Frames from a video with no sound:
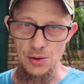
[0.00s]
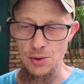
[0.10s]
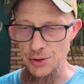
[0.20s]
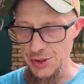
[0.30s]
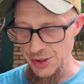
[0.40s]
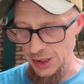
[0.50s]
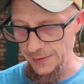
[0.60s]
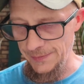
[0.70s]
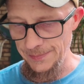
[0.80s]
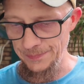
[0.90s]
the older
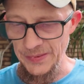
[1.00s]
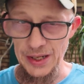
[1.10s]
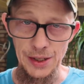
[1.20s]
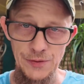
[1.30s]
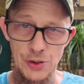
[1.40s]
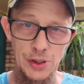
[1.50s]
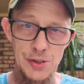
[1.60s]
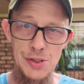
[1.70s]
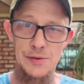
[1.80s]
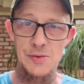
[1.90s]
stuff, and if you can
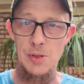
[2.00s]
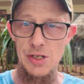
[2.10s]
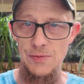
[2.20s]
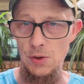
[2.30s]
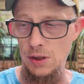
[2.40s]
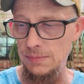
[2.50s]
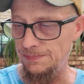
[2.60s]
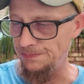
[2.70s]
get the service parts for it.